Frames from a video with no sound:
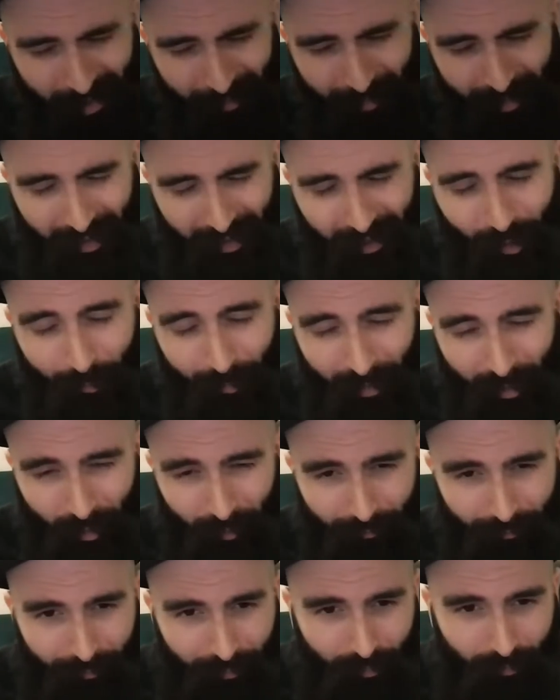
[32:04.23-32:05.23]
be a little bit
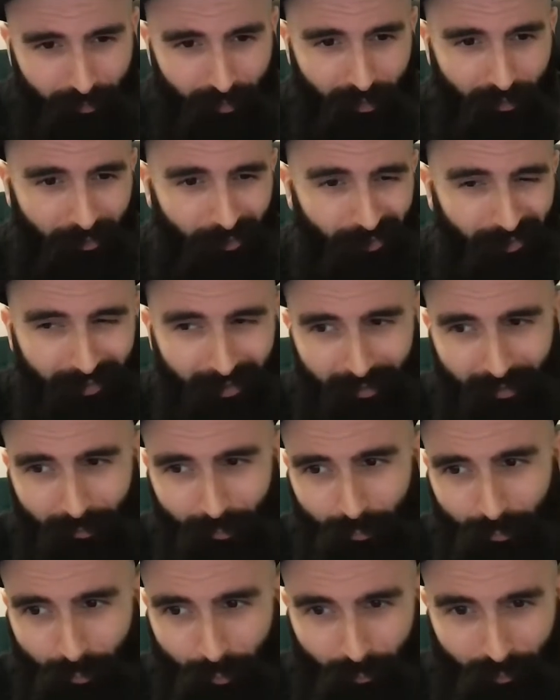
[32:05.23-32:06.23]
confusing, so
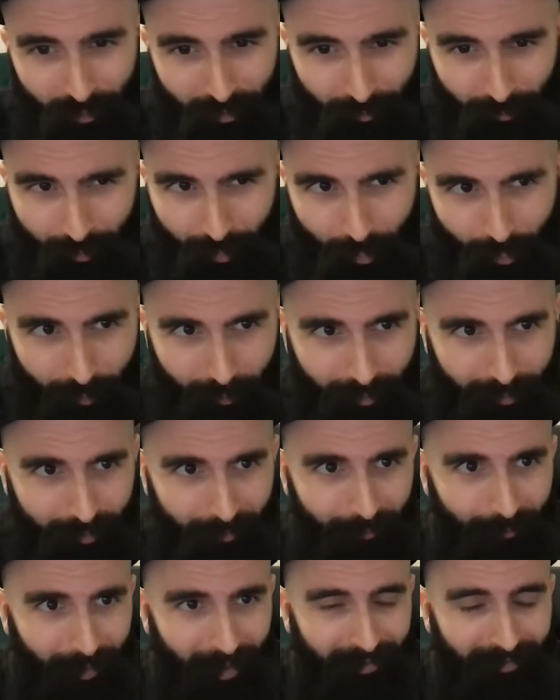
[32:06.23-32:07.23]
this wasn't probably
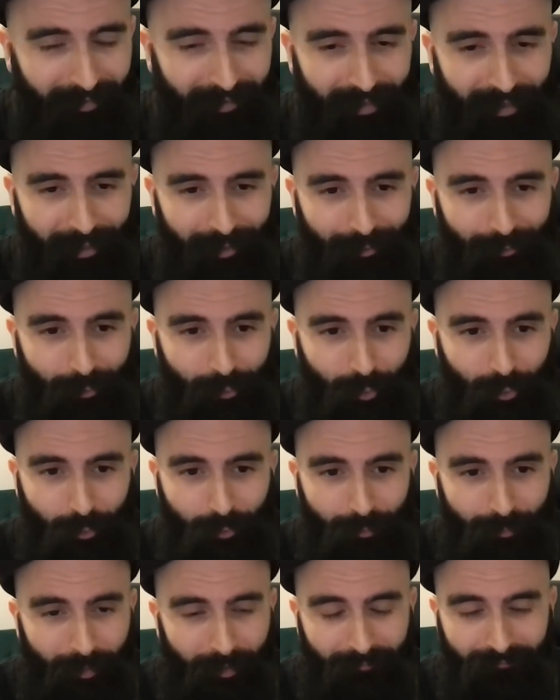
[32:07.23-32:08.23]
the best key to
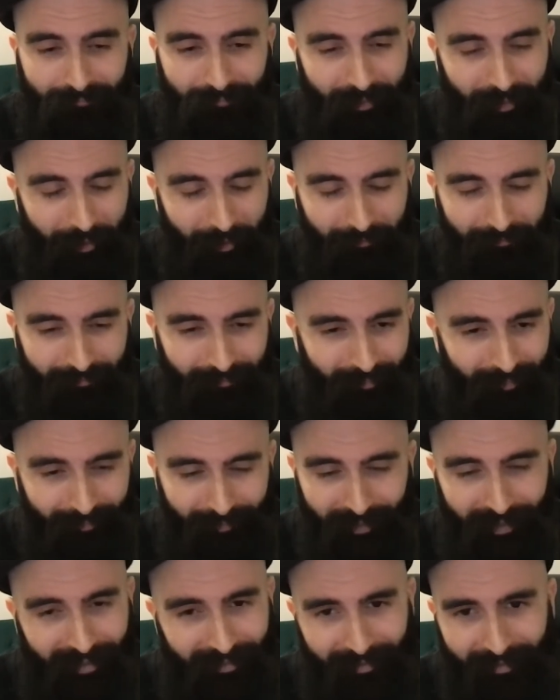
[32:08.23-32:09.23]
choose, but you know,
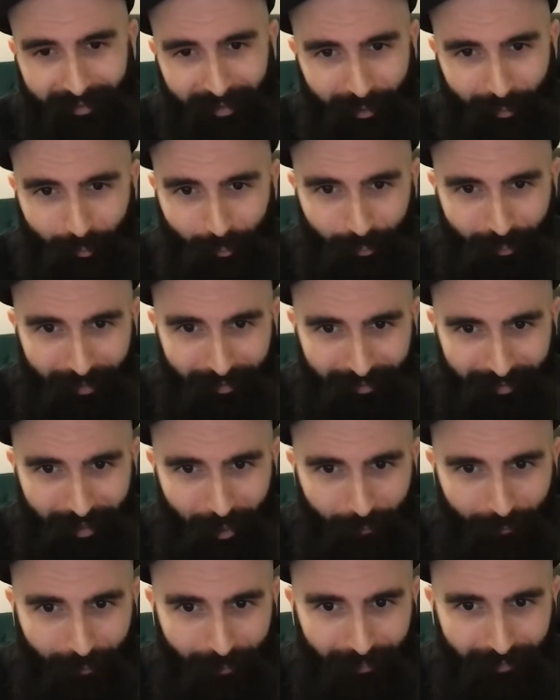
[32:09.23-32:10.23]
let's stick to this
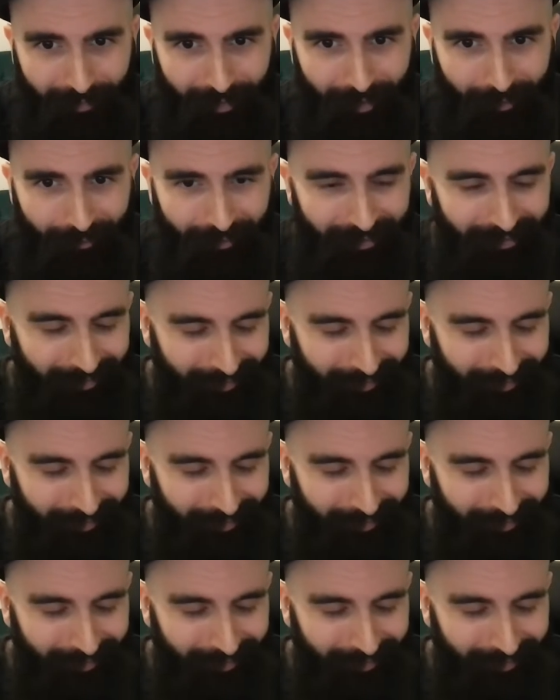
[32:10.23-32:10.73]
now for the sake of this